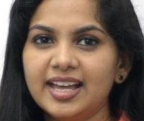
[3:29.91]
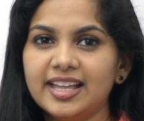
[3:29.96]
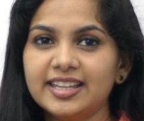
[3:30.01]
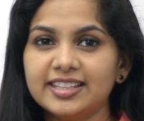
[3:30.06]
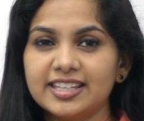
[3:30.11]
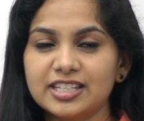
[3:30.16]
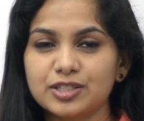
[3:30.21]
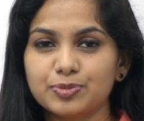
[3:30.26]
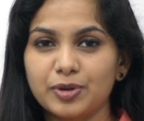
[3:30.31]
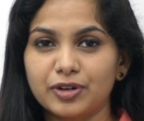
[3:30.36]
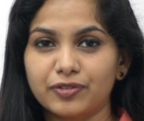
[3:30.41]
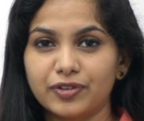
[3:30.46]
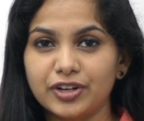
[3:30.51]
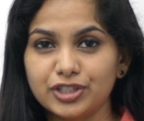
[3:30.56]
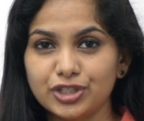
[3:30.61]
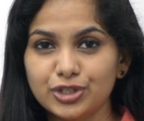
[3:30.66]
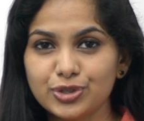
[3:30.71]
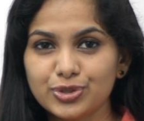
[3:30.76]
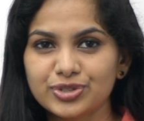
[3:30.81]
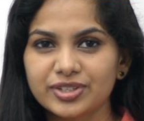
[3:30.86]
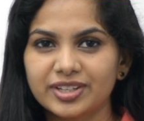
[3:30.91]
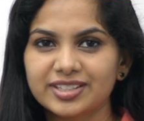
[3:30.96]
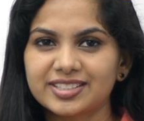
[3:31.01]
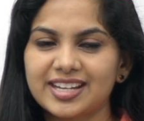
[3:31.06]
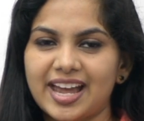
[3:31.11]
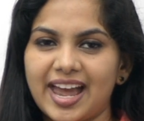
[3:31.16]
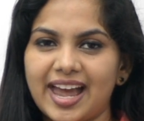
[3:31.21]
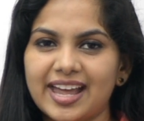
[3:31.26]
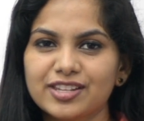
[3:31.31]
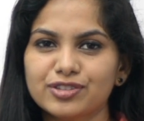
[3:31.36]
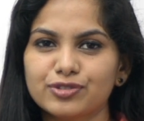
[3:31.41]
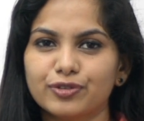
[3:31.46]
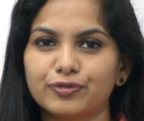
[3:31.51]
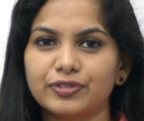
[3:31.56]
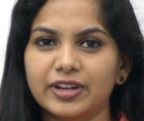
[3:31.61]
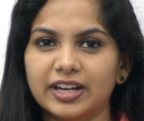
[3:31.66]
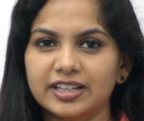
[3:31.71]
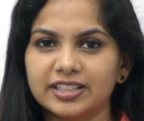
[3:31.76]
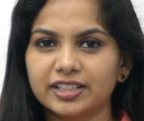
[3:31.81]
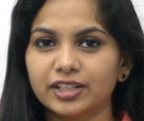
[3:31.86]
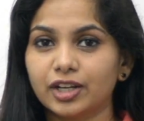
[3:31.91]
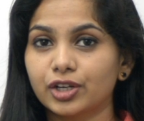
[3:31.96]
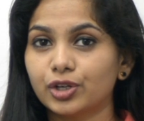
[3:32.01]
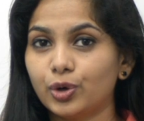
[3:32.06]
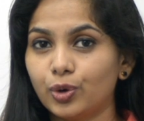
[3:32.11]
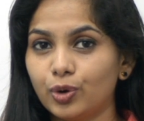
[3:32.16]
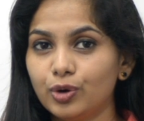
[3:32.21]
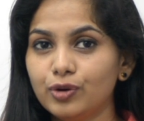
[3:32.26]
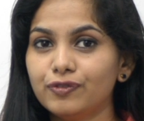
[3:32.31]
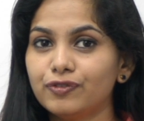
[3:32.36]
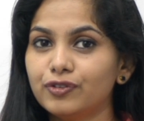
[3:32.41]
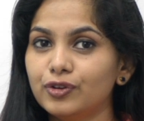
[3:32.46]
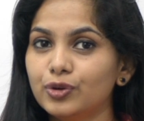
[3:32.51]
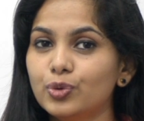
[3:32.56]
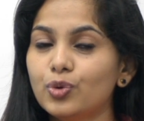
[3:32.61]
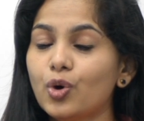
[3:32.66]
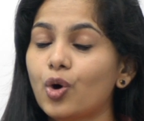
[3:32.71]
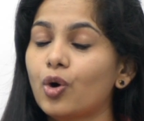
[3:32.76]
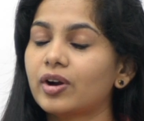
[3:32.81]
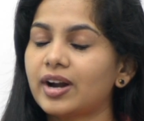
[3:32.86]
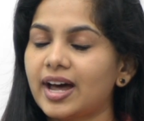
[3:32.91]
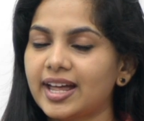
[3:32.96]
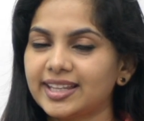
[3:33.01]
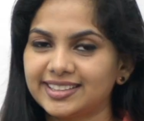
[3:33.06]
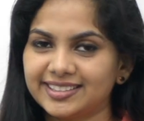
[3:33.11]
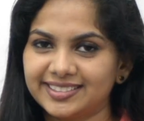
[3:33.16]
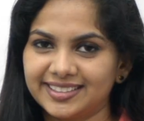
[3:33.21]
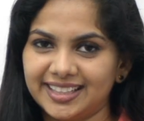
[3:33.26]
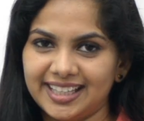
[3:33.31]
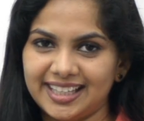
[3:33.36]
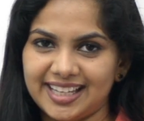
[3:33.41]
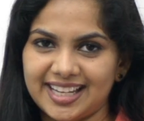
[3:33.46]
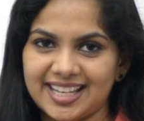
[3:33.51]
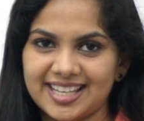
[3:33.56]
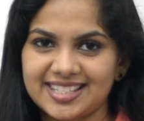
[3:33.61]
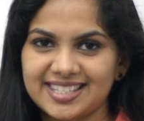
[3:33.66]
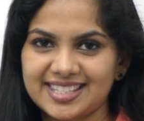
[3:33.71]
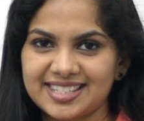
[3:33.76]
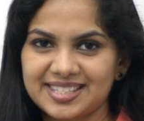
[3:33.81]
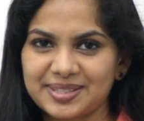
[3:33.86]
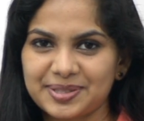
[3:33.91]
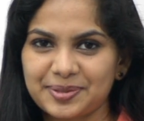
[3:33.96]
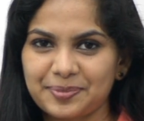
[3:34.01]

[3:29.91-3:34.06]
This may reduce your chance of getting a cold, flu, or other illness.